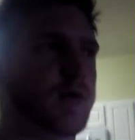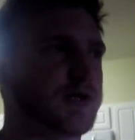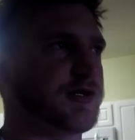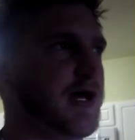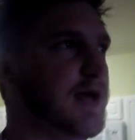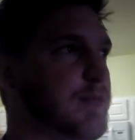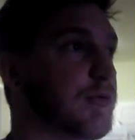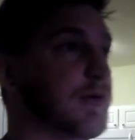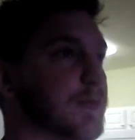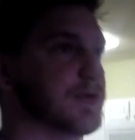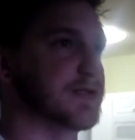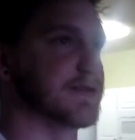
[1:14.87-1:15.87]
watched High
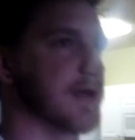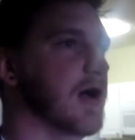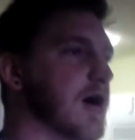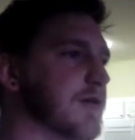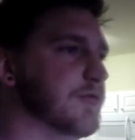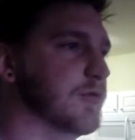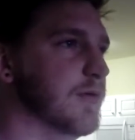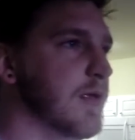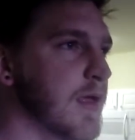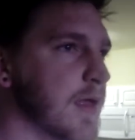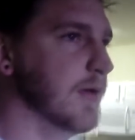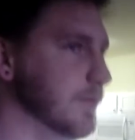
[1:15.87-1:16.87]
Point, which is awful.
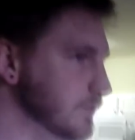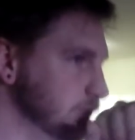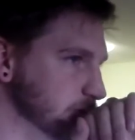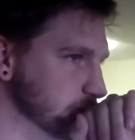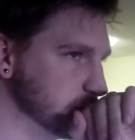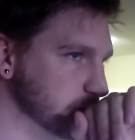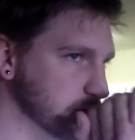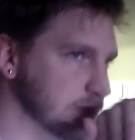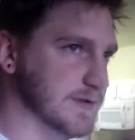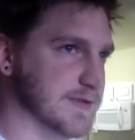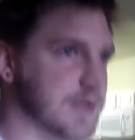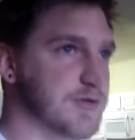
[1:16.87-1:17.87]

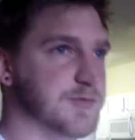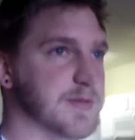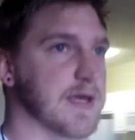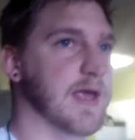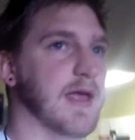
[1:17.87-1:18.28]
Excuse me.